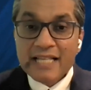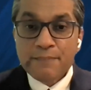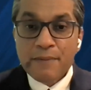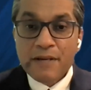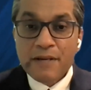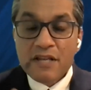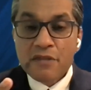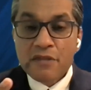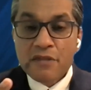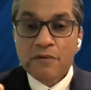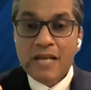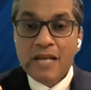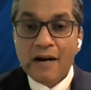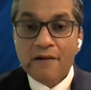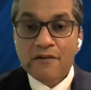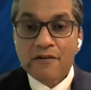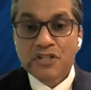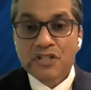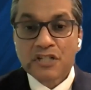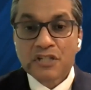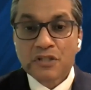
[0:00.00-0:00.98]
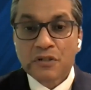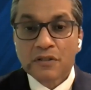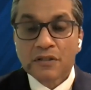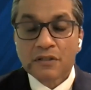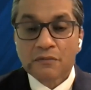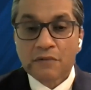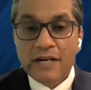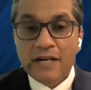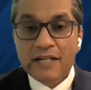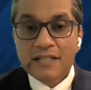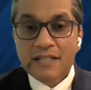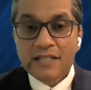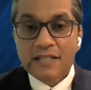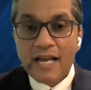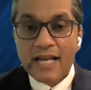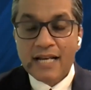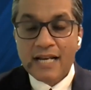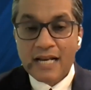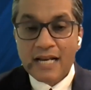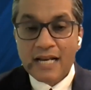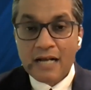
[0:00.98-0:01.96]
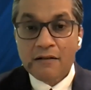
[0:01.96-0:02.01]
I spent 3 hours just on the right
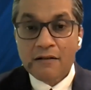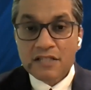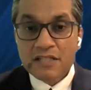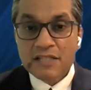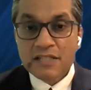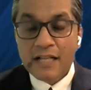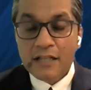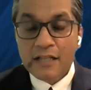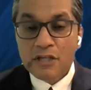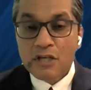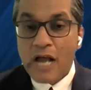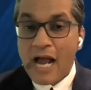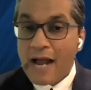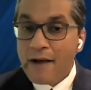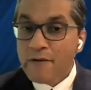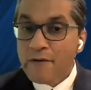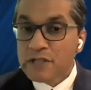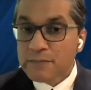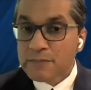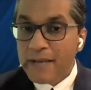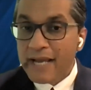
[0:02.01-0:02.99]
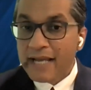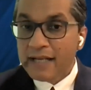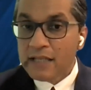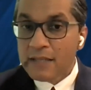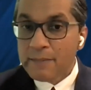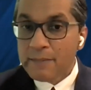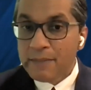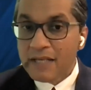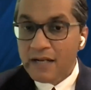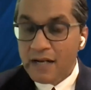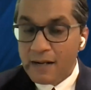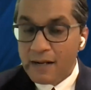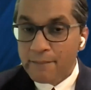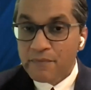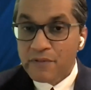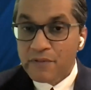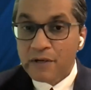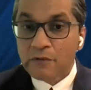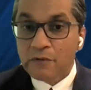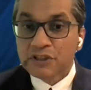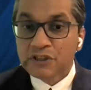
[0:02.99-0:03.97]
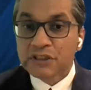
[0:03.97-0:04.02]
side, and I will tell you, I was badly beat up.
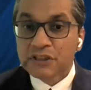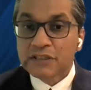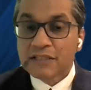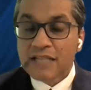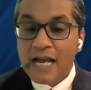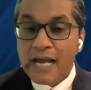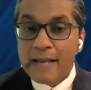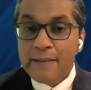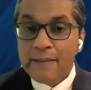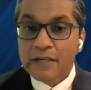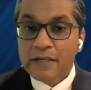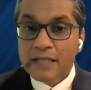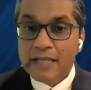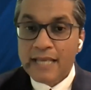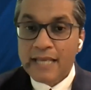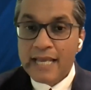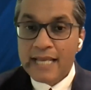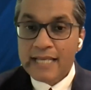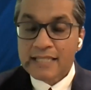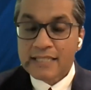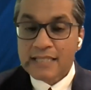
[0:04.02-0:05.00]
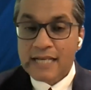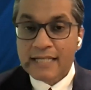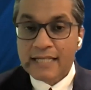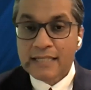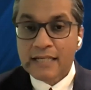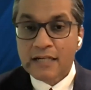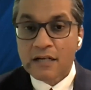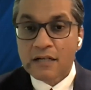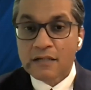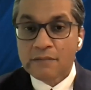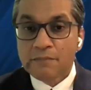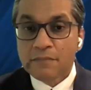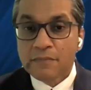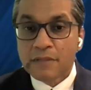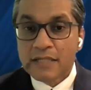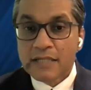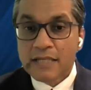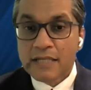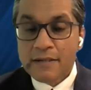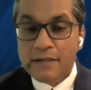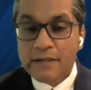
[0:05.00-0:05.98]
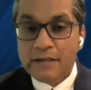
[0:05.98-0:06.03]
There was a case I did on
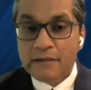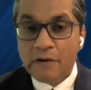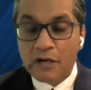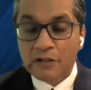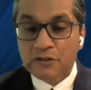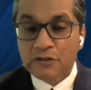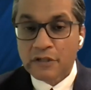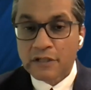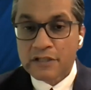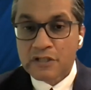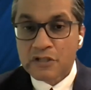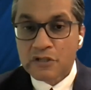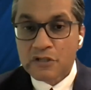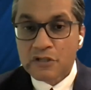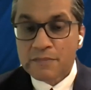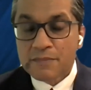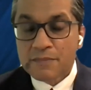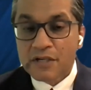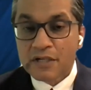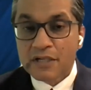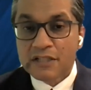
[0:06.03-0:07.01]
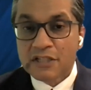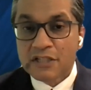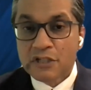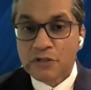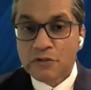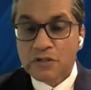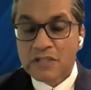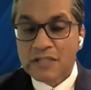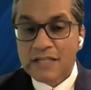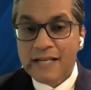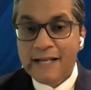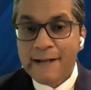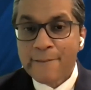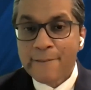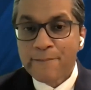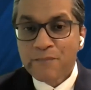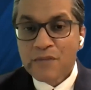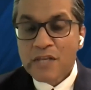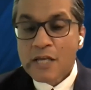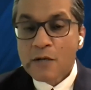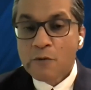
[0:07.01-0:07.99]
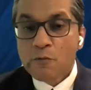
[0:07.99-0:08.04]
on a Tuesday,
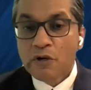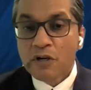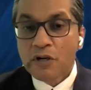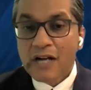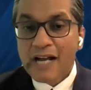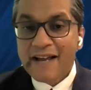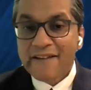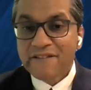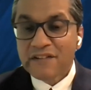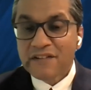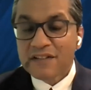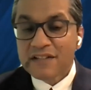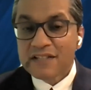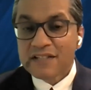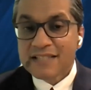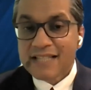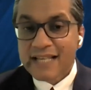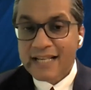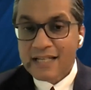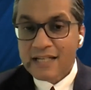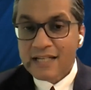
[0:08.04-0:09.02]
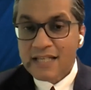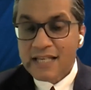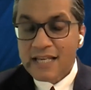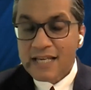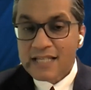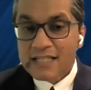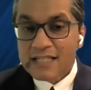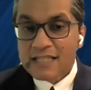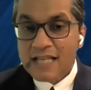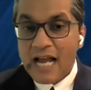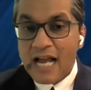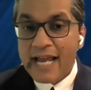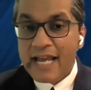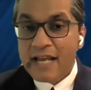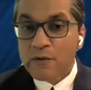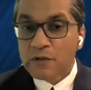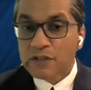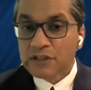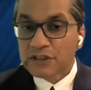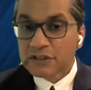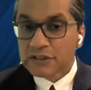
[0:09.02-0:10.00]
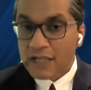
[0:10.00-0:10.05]
where after the second case,
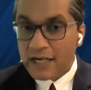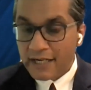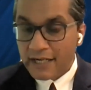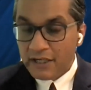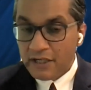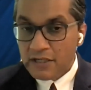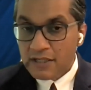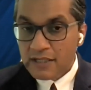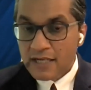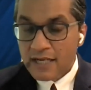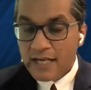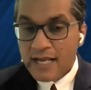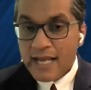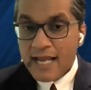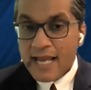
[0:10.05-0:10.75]
I was tired